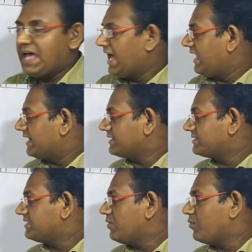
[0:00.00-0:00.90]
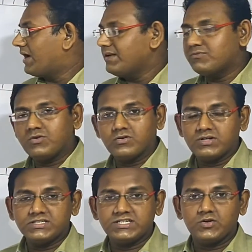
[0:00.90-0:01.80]
Let us see one more
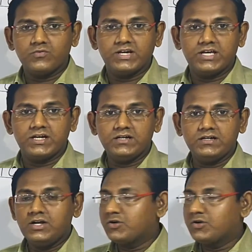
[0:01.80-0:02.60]
question over here